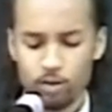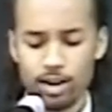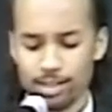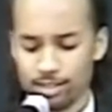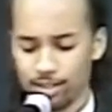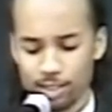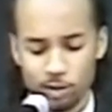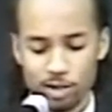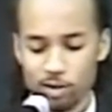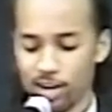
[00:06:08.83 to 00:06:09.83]
I know the answer to
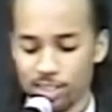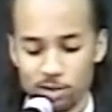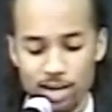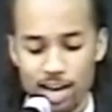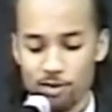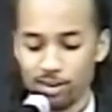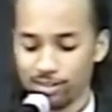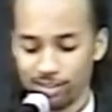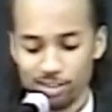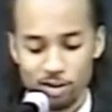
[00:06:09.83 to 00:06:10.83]
this one, I know the answer to that
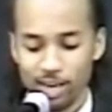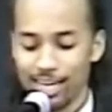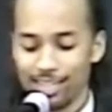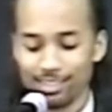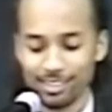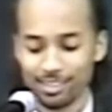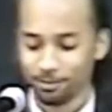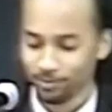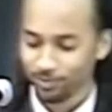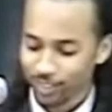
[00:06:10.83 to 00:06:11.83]
one,
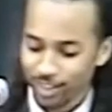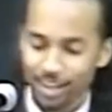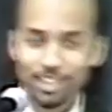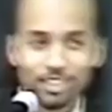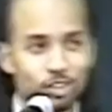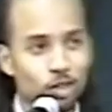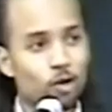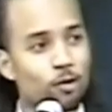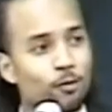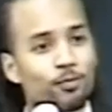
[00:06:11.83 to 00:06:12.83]
easy. So,
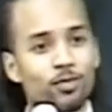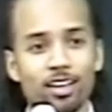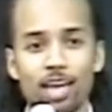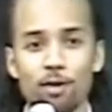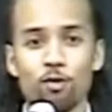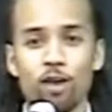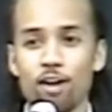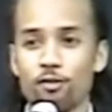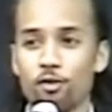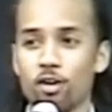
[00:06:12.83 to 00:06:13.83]
came
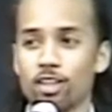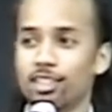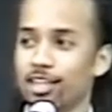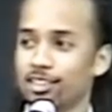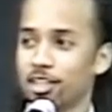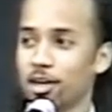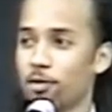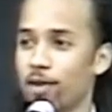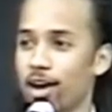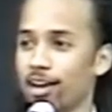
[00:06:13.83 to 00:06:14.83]
around for the test to
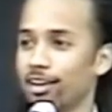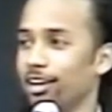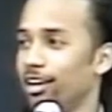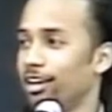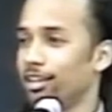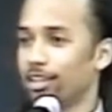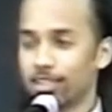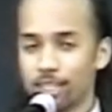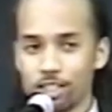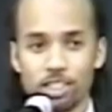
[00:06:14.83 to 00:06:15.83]
come back,
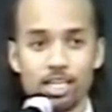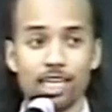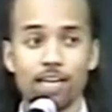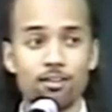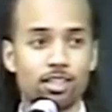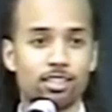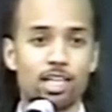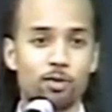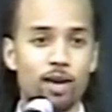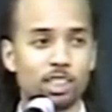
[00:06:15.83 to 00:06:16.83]
and the teacher, she didn't give us our
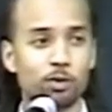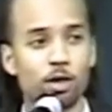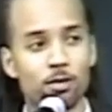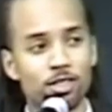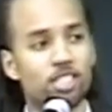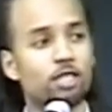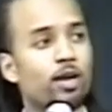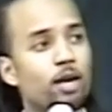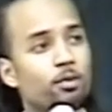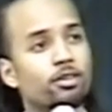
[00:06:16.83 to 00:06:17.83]
test back, she put up a
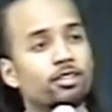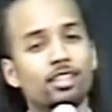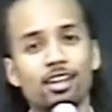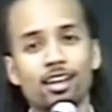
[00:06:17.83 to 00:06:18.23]
sheet of paper,